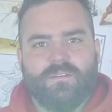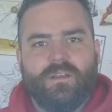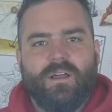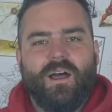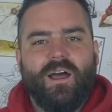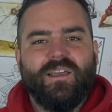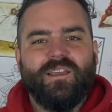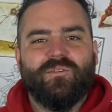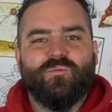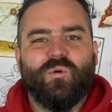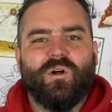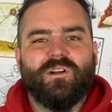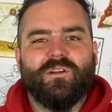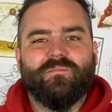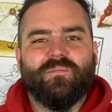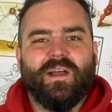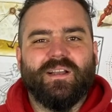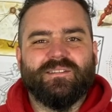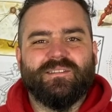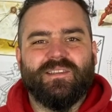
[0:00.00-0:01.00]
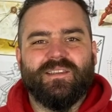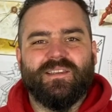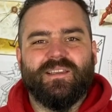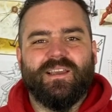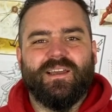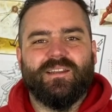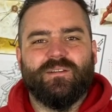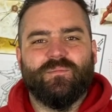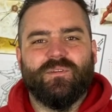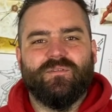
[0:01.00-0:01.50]
Hi and welcome back to the
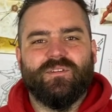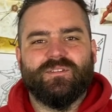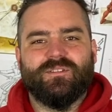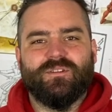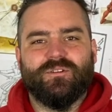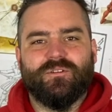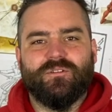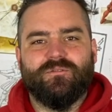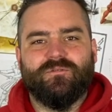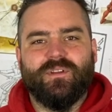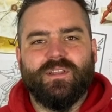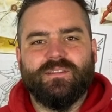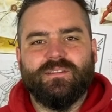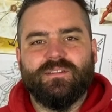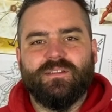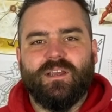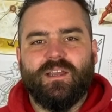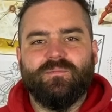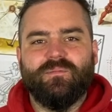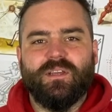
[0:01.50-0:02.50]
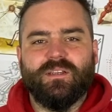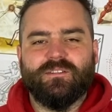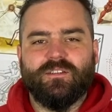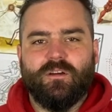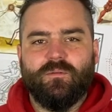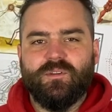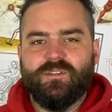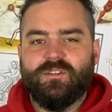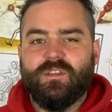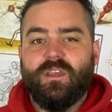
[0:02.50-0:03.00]
Academy of Historical Fencing. I'm Nick
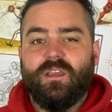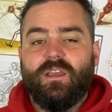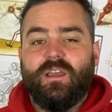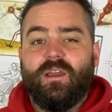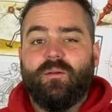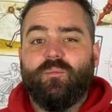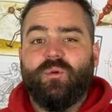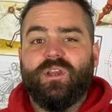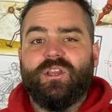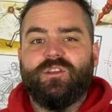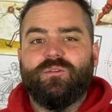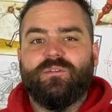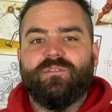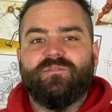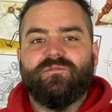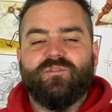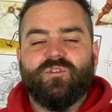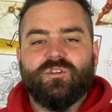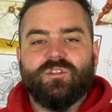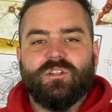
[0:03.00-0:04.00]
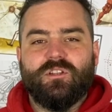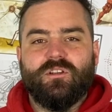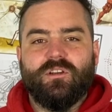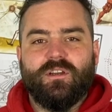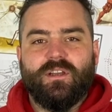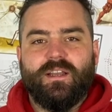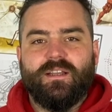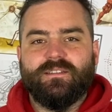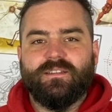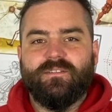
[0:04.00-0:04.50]
Thomas and bringing you a first
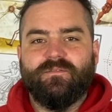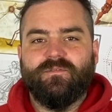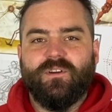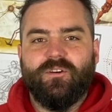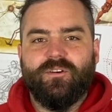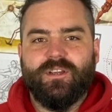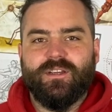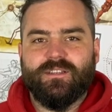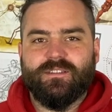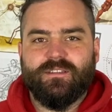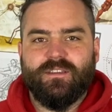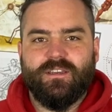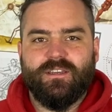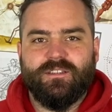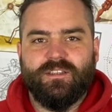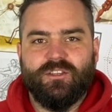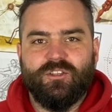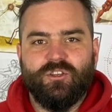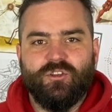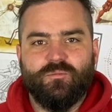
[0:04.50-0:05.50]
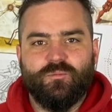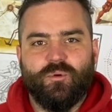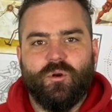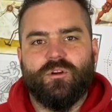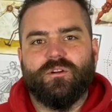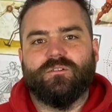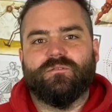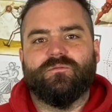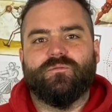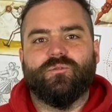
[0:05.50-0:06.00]
look at a very exciting new
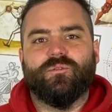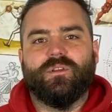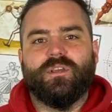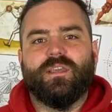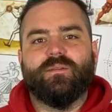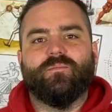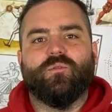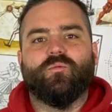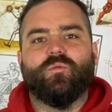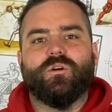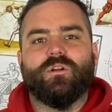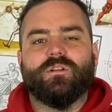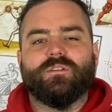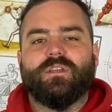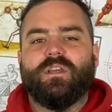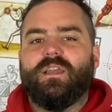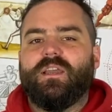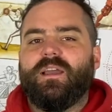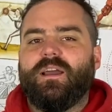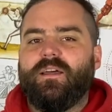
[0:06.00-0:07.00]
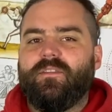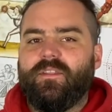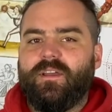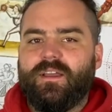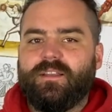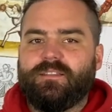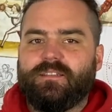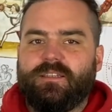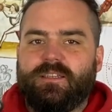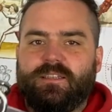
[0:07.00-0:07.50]
product for the HEMA world, and
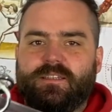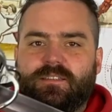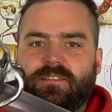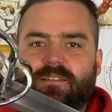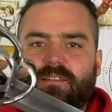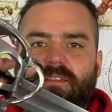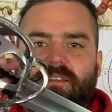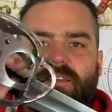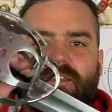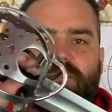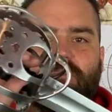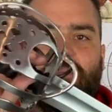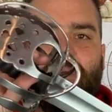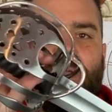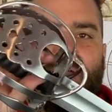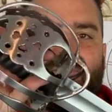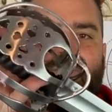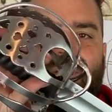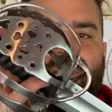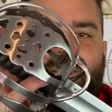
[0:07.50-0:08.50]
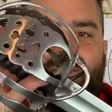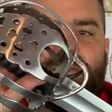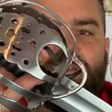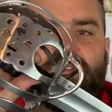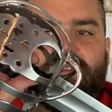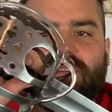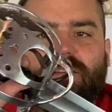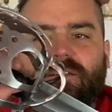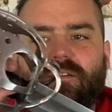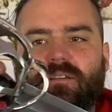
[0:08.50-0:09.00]
that is the Black
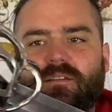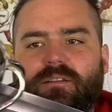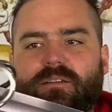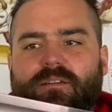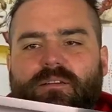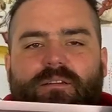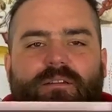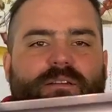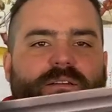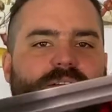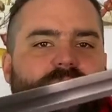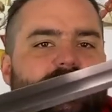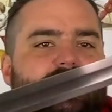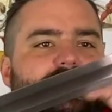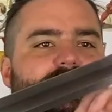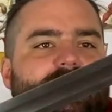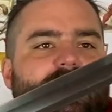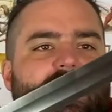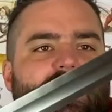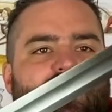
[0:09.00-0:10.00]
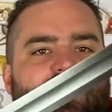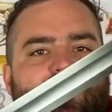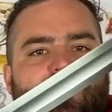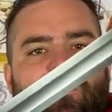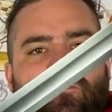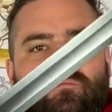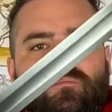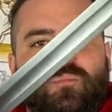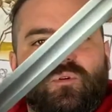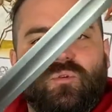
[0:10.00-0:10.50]
Fencer
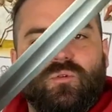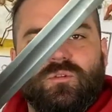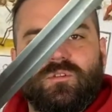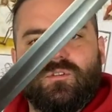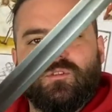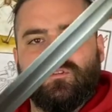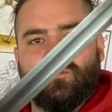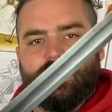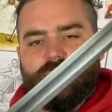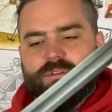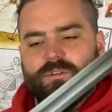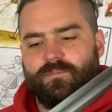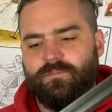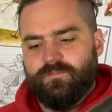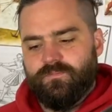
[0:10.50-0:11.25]
steel broadsword.